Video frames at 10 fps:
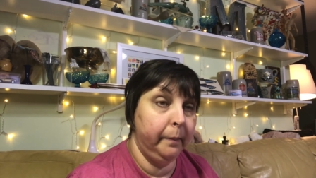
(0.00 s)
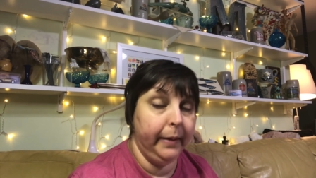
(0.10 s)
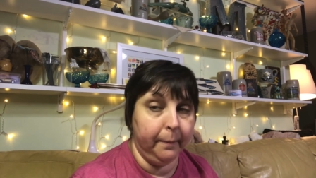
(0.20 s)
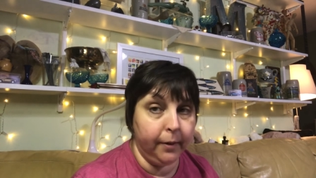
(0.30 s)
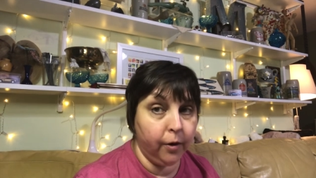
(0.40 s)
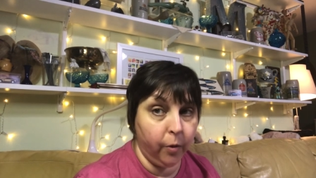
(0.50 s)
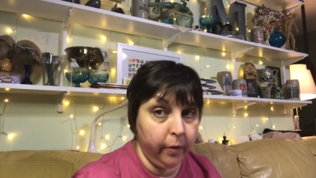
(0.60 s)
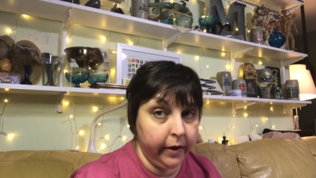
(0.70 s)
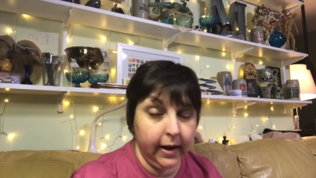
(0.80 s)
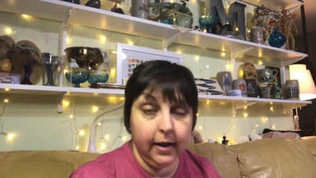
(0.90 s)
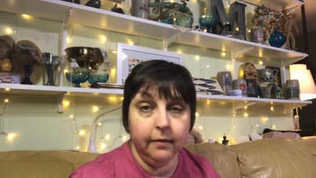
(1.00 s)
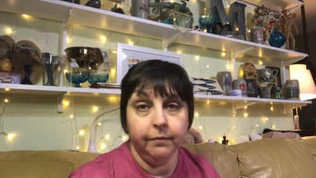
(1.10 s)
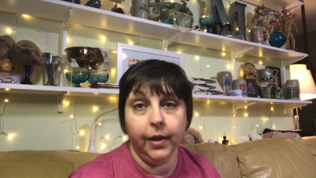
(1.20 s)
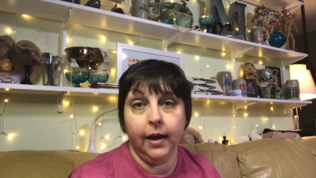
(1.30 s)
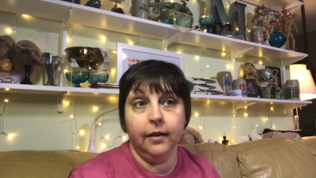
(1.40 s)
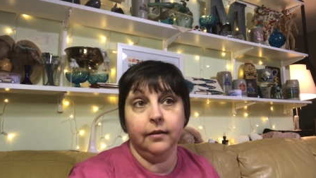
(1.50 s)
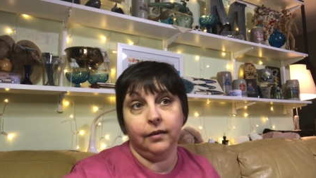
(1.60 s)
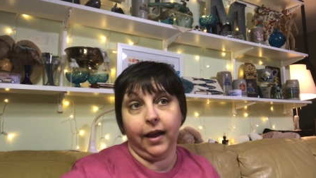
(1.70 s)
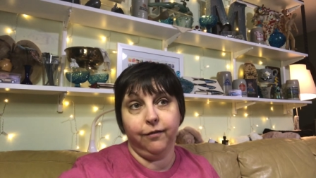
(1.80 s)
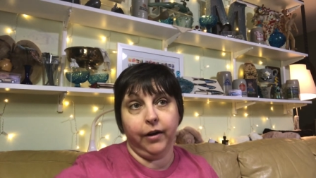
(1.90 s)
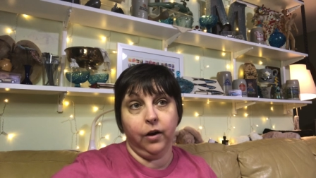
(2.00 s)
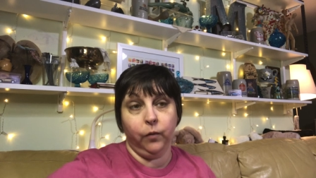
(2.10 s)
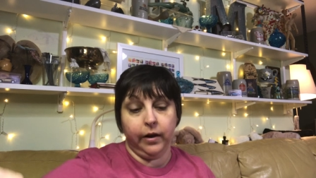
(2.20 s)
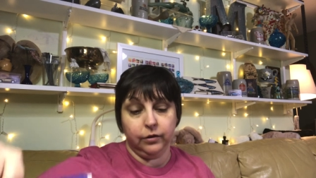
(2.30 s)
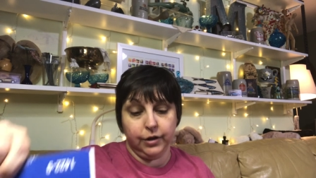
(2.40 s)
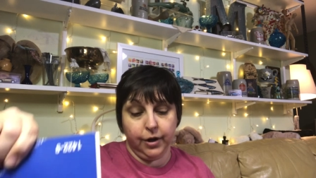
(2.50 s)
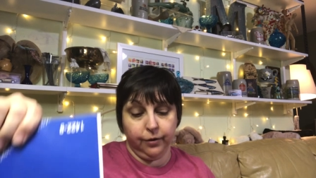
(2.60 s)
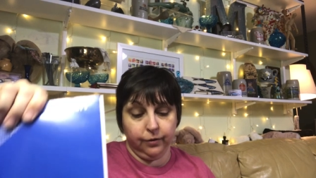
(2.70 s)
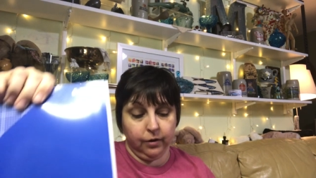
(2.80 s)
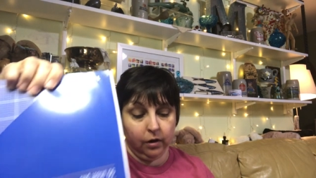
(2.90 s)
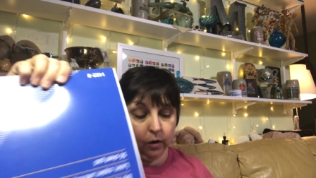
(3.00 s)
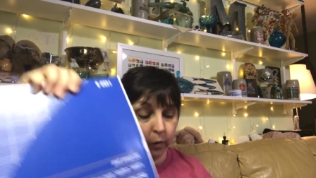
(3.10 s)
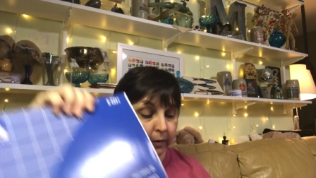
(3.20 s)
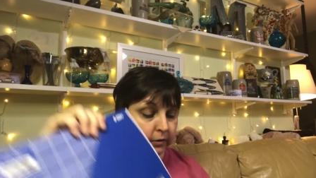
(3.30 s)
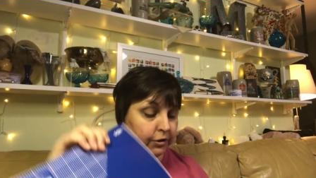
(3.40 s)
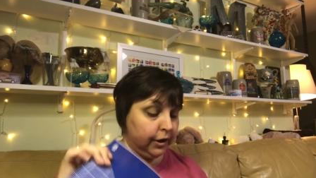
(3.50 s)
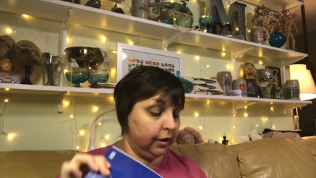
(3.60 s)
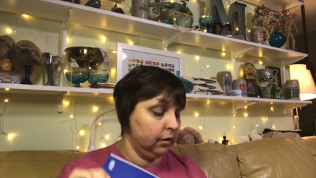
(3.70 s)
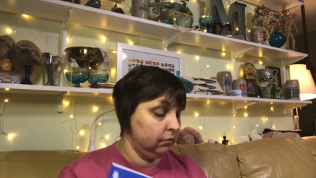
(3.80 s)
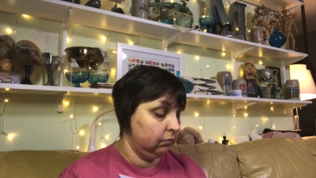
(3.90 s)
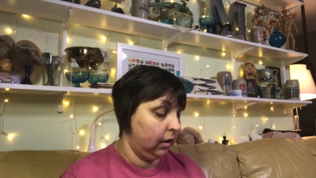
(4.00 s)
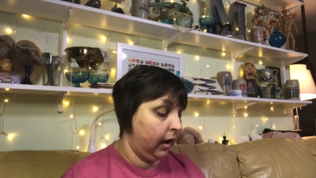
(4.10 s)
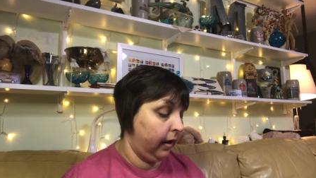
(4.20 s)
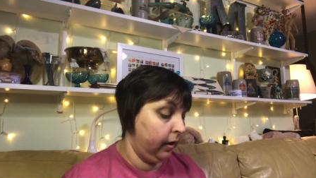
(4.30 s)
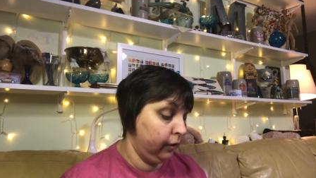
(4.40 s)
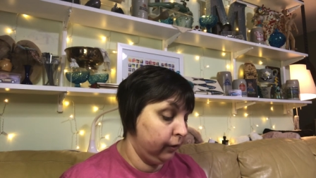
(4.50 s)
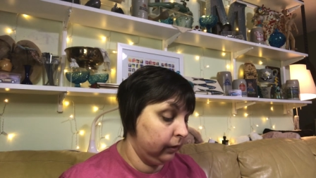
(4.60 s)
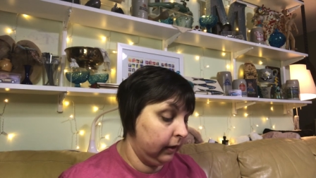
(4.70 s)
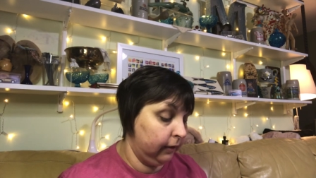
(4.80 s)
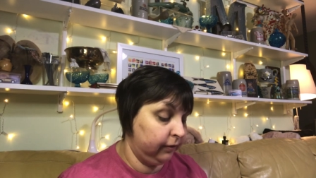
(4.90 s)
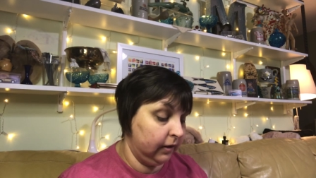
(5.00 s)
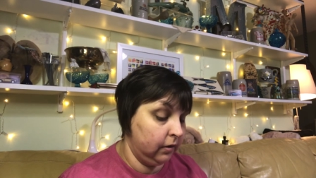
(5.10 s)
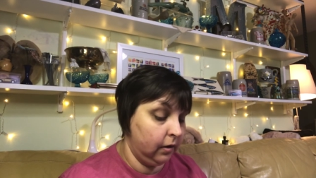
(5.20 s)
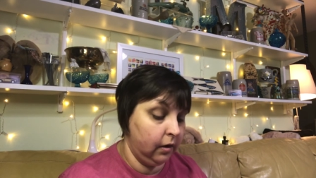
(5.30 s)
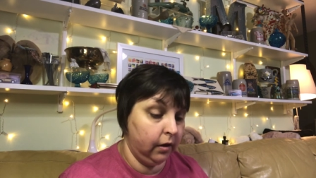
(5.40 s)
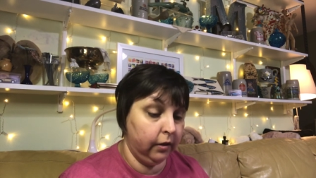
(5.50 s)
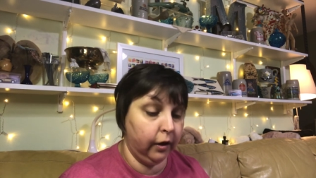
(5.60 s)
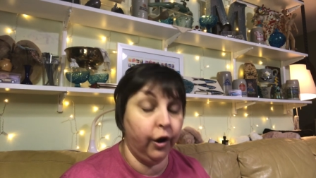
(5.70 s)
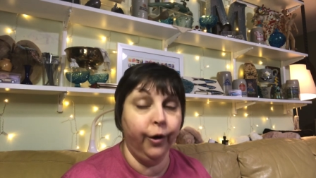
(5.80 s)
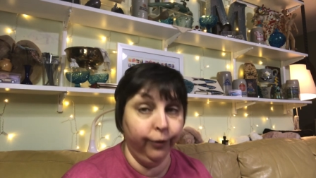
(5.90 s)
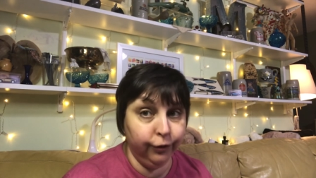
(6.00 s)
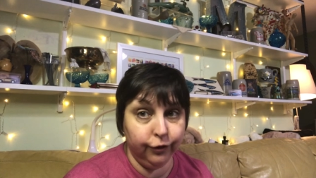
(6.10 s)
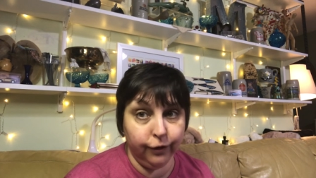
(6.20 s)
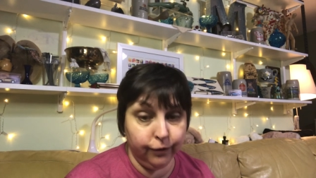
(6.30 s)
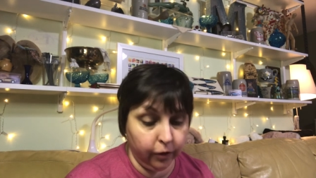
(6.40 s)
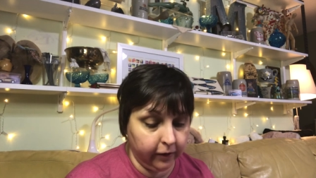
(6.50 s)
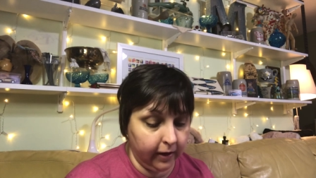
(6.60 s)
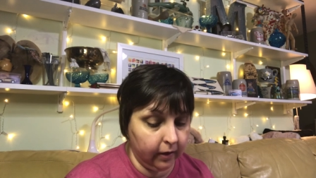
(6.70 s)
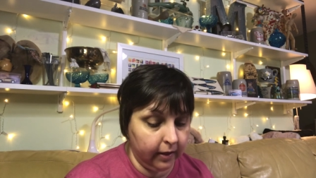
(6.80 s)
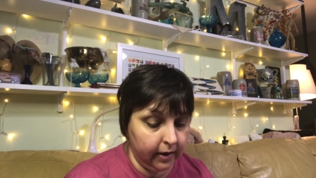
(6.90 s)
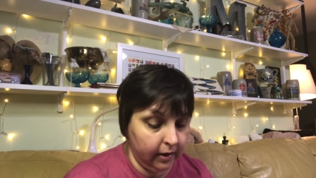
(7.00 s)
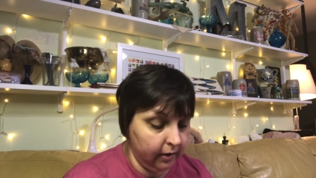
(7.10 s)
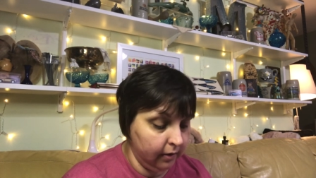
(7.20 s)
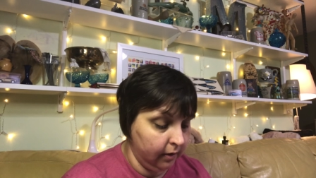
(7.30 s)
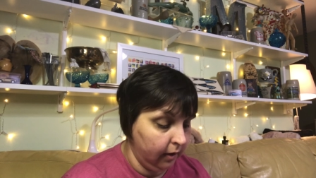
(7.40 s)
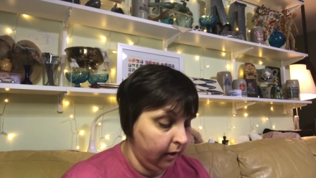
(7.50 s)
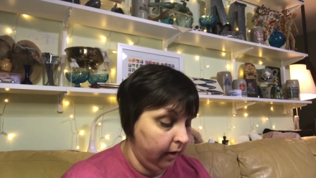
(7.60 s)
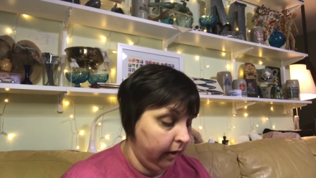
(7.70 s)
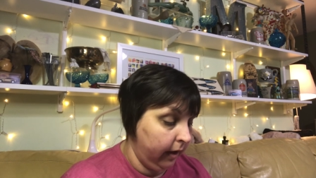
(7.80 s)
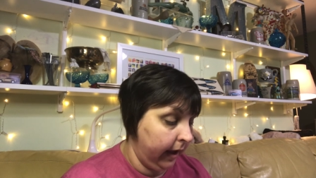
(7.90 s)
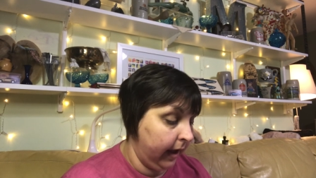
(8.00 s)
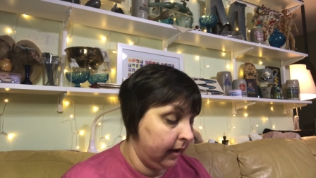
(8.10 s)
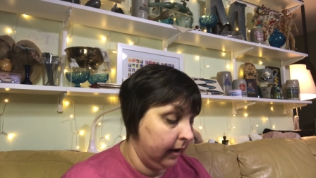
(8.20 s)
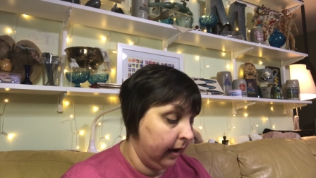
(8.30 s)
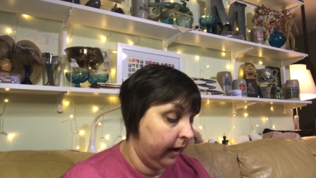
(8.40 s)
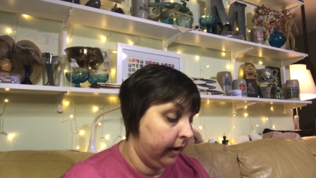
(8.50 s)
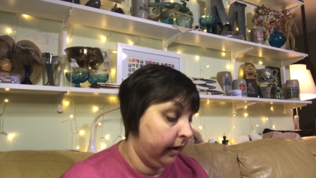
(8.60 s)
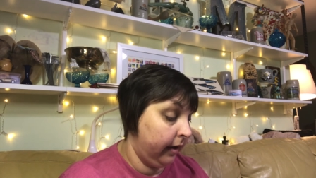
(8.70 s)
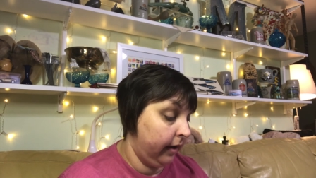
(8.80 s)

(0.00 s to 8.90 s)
Pepper Cory is a very well-known quilter uh, who lives in the coast of North Carolina and uh,